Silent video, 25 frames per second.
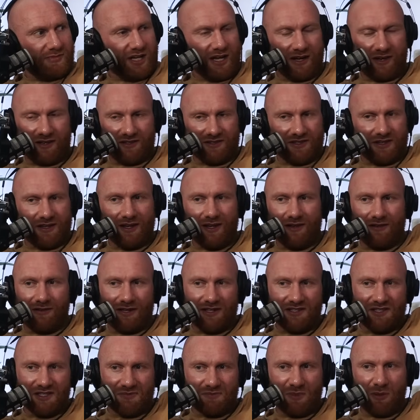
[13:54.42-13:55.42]
And
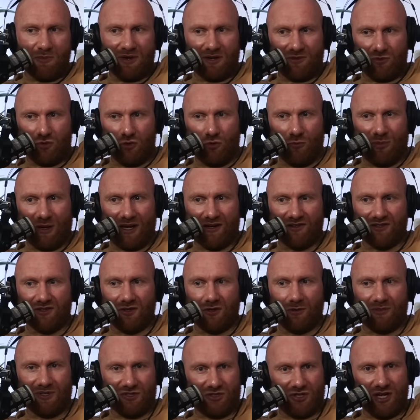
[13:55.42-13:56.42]
this is maybe too
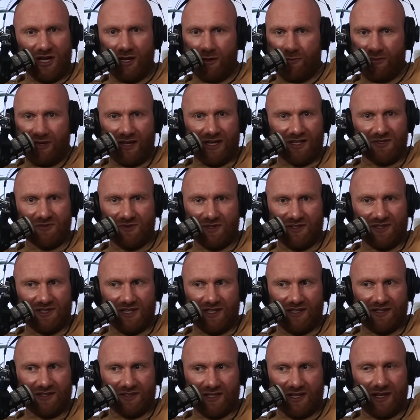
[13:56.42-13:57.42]
personal to be sharing, but that's what he
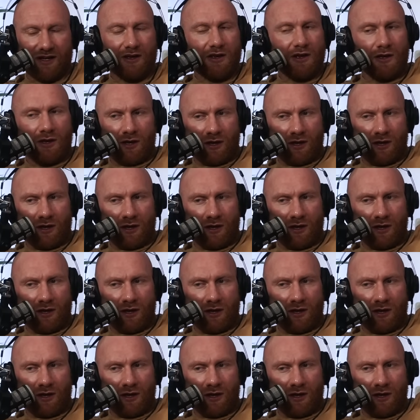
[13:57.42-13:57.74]
said. He's like,